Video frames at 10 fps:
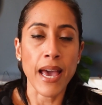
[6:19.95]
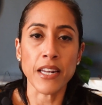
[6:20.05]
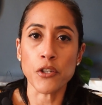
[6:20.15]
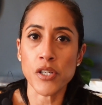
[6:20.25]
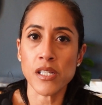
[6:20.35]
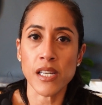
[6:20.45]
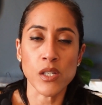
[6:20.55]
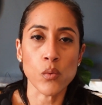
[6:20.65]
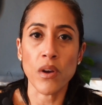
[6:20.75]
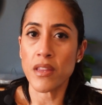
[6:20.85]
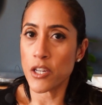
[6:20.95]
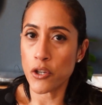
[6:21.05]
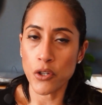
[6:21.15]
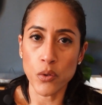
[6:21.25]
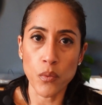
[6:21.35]
and it just says what they
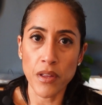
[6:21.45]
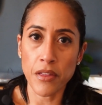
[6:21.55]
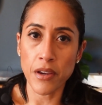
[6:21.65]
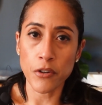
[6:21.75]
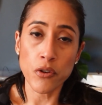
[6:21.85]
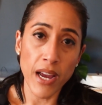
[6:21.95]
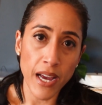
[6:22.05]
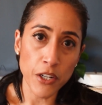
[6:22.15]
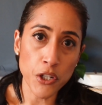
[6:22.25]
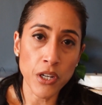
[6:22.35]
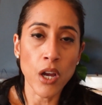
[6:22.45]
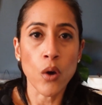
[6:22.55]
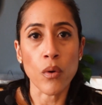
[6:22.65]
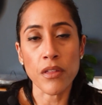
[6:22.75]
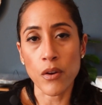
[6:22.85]
should do with their trash,
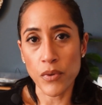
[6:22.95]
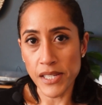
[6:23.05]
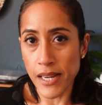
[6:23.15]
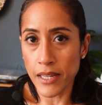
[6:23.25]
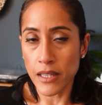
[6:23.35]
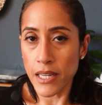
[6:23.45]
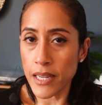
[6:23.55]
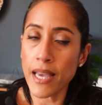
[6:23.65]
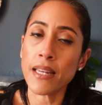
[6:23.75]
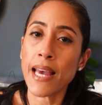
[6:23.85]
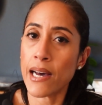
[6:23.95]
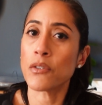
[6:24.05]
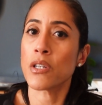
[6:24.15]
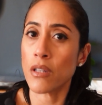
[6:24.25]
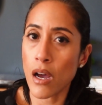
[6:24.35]
with their recycling, and how
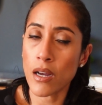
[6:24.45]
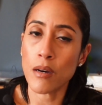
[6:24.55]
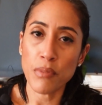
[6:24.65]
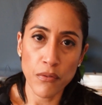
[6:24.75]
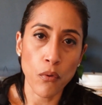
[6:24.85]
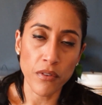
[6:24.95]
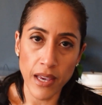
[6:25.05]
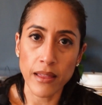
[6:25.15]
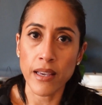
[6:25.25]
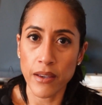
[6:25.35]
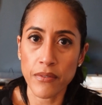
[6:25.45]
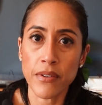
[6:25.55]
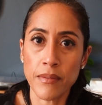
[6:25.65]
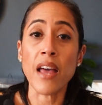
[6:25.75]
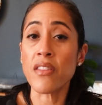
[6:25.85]
to lock up before they leave.
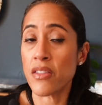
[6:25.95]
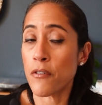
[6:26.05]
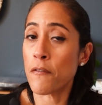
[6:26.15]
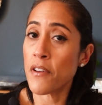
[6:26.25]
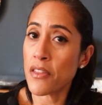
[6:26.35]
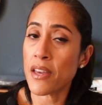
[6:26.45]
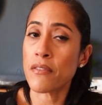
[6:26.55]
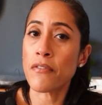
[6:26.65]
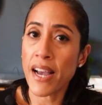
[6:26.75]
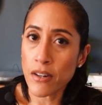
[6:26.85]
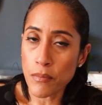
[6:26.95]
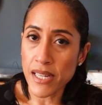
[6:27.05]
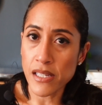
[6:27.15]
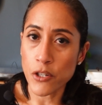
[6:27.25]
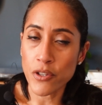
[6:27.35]
And then the fifth and final
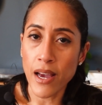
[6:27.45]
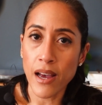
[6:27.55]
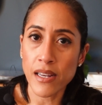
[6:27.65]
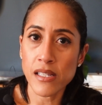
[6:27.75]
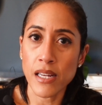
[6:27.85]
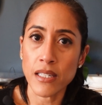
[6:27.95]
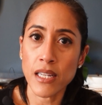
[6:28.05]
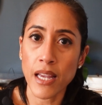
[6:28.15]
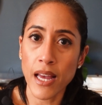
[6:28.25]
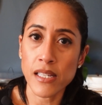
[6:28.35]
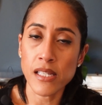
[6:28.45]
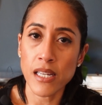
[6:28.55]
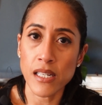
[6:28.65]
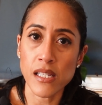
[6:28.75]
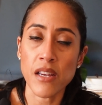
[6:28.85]
message that I send to guests
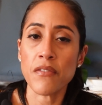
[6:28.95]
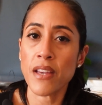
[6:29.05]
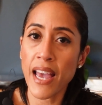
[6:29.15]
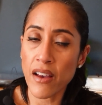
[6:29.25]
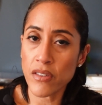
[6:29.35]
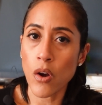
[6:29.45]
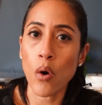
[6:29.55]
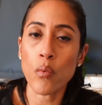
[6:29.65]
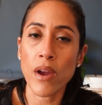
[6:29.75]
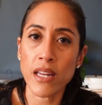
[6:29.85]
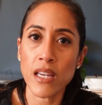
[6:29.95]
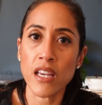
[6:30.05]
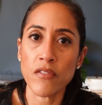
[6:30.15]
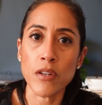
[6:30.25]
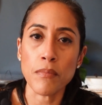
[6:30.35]
is if they haven't already
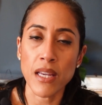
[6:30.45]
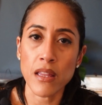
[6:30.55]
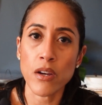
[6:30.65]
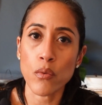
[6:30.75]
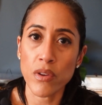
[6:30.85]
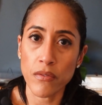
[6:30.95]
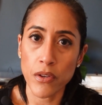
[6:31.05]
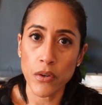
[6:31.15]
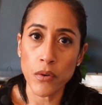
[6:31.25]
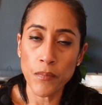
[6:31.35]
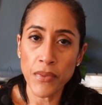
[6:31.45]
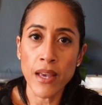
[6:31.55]
given me their review,